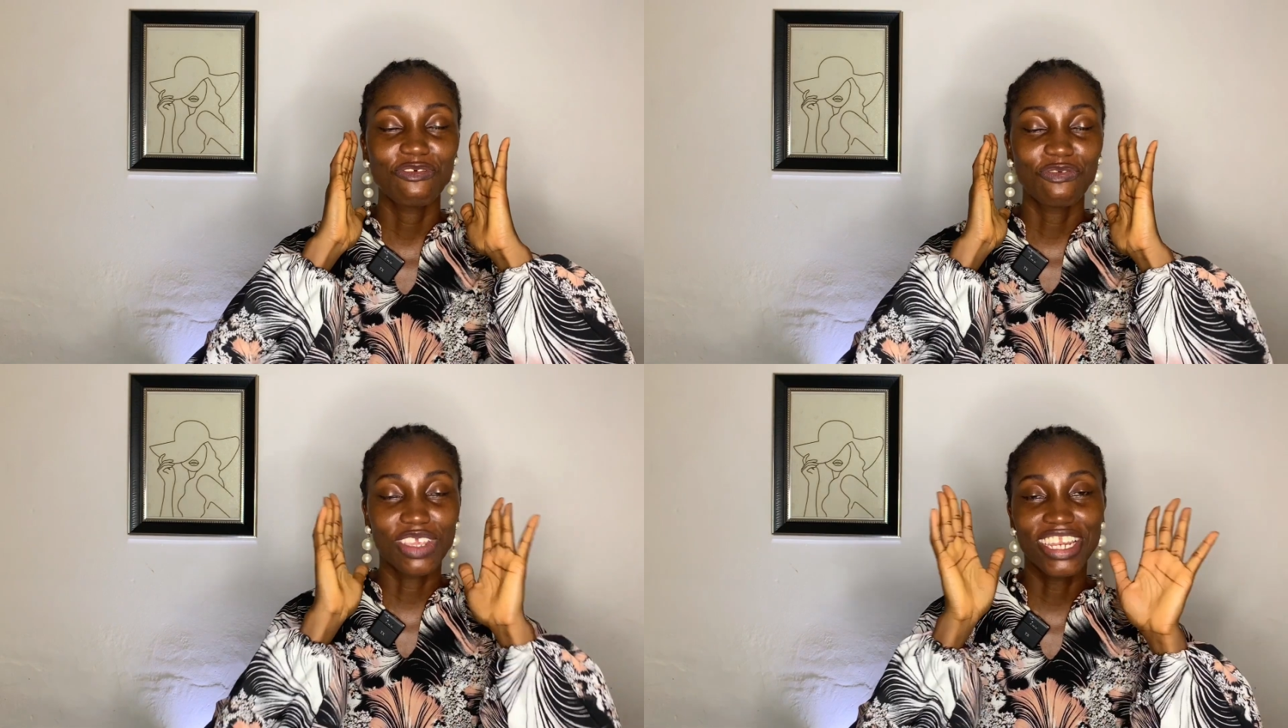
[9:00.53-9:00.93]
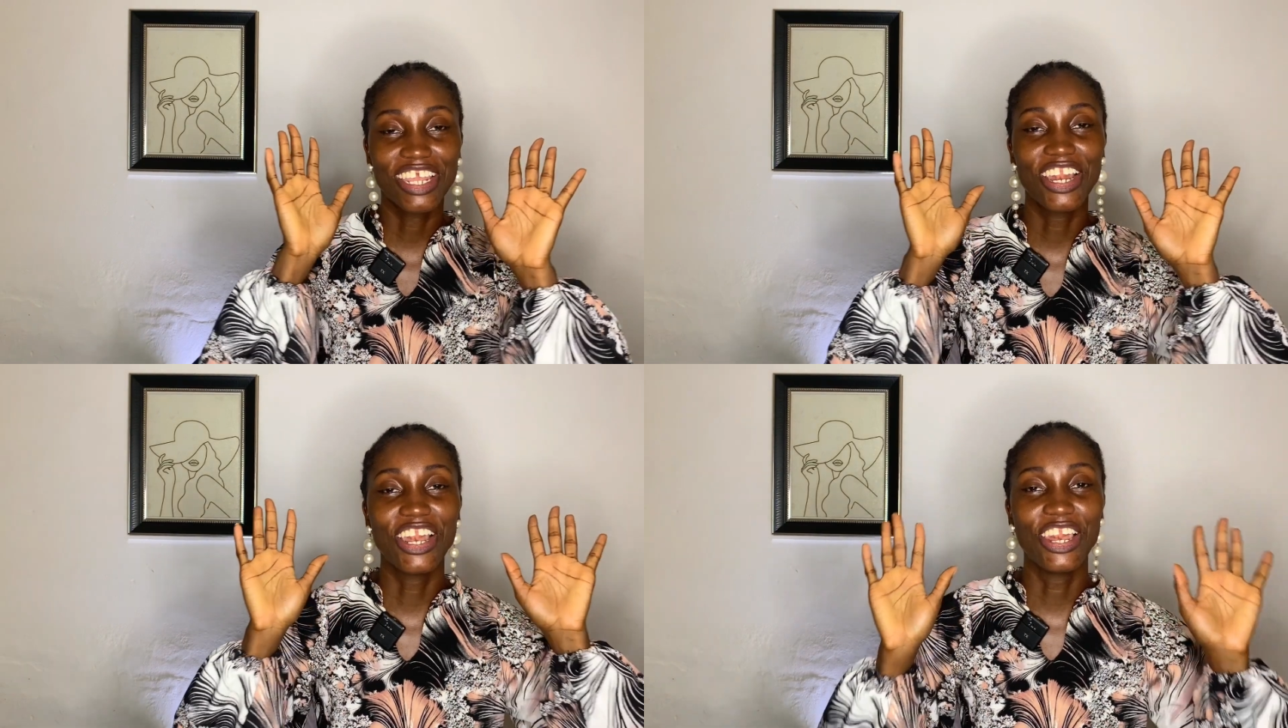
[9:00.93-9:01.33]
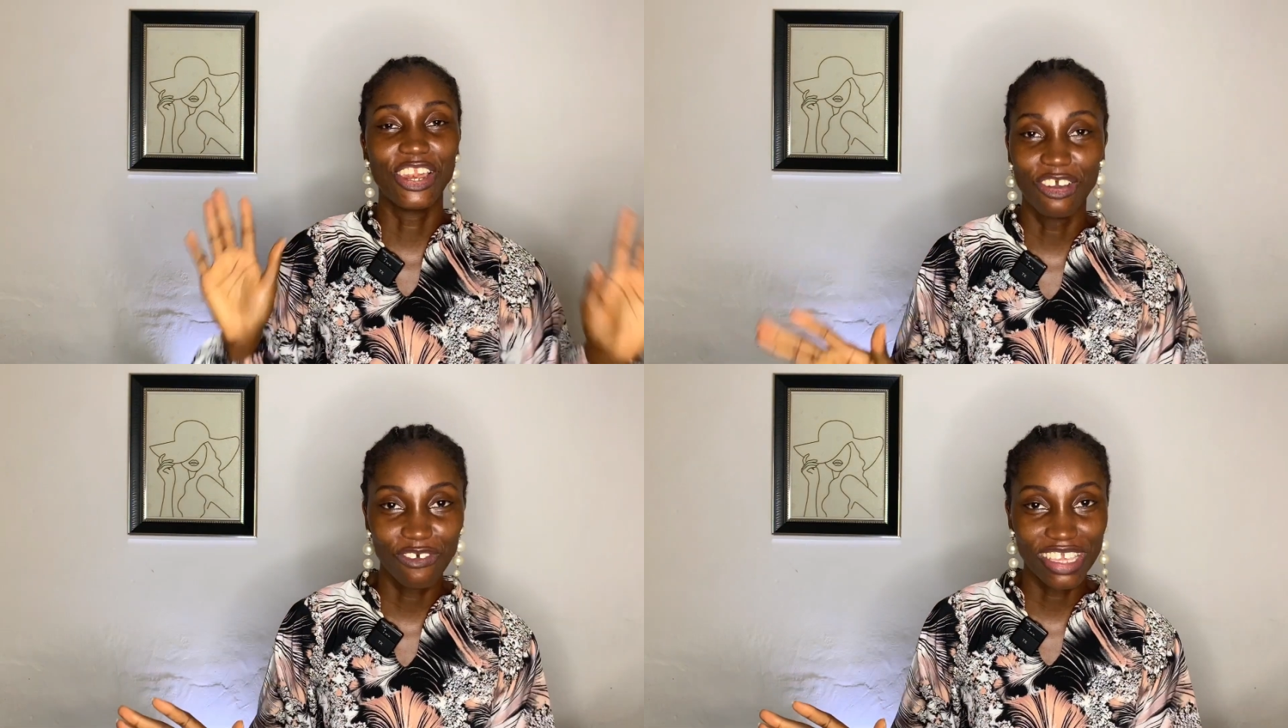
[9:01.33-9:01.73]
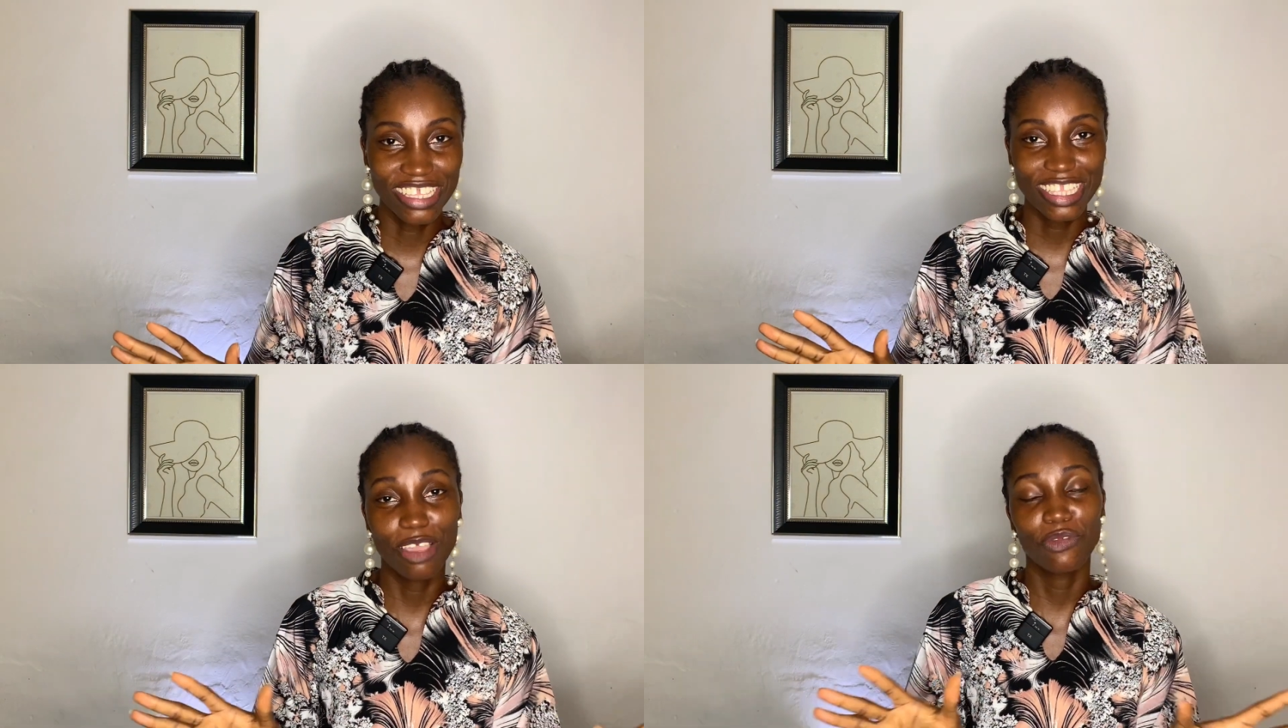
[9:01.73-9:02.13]
really love it.
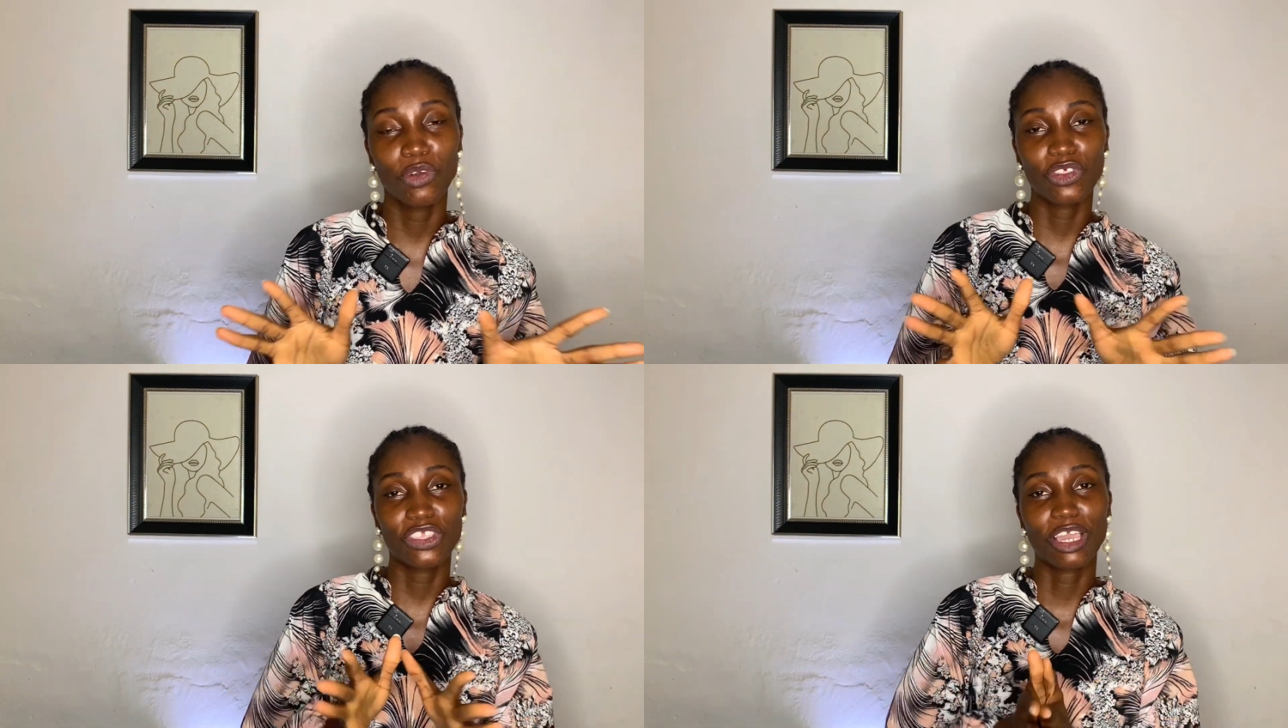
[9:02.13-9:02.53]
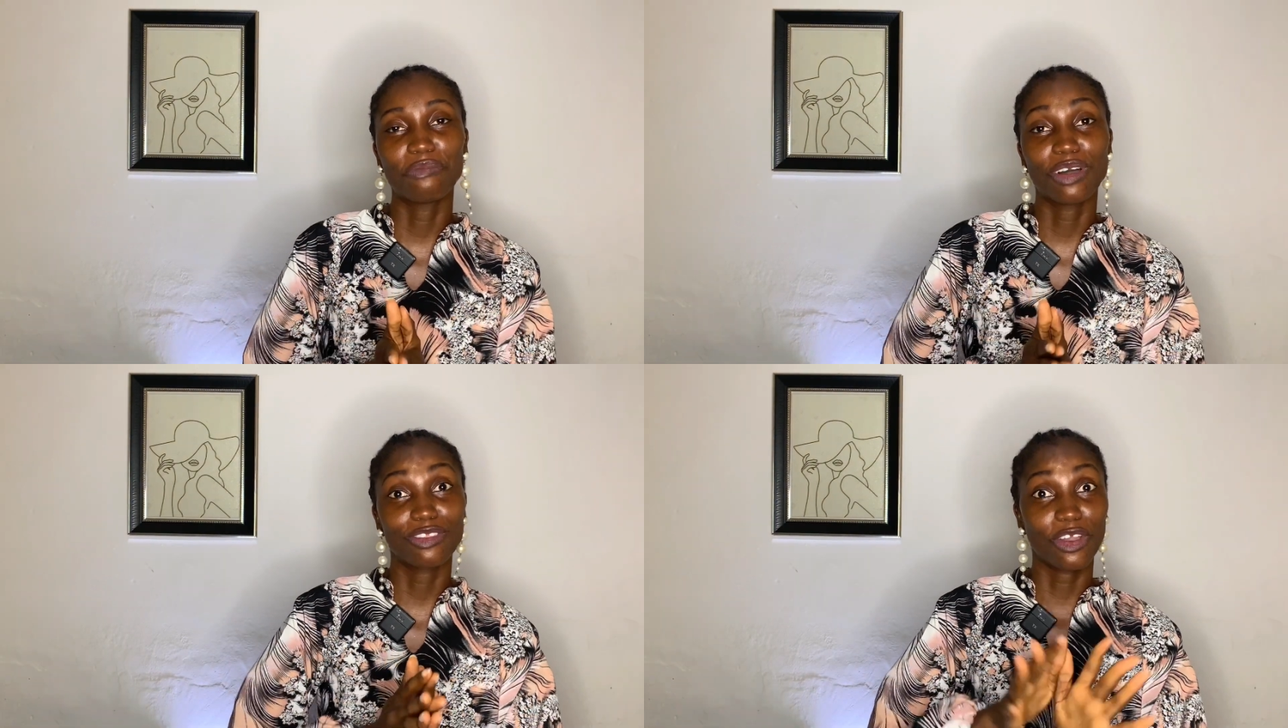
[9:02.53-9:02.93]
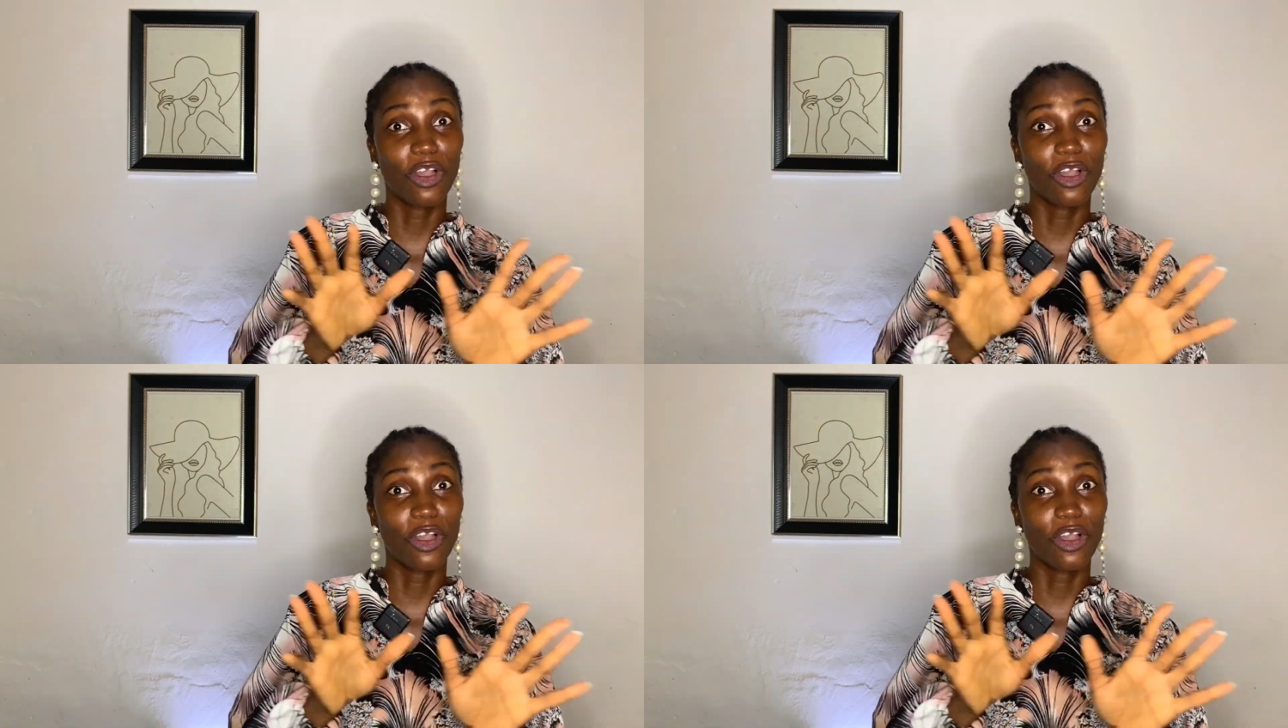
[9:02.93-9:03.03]
Let me know what you think about